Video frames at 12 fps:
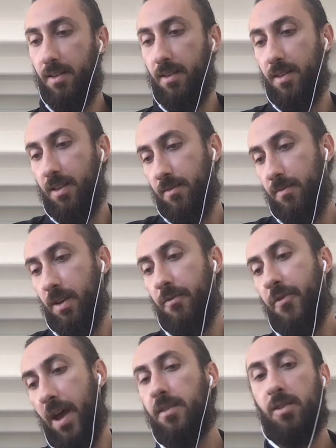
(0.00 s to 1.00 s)
the
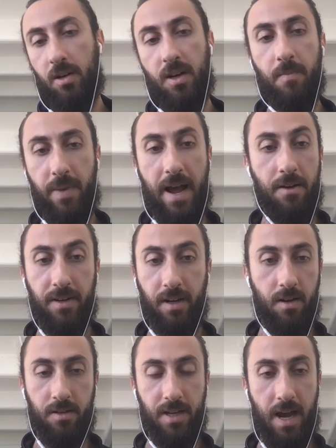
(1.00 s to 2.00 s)
effects are compounding
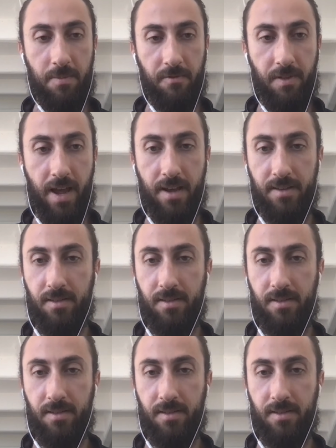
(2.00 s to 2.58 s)
on top of that.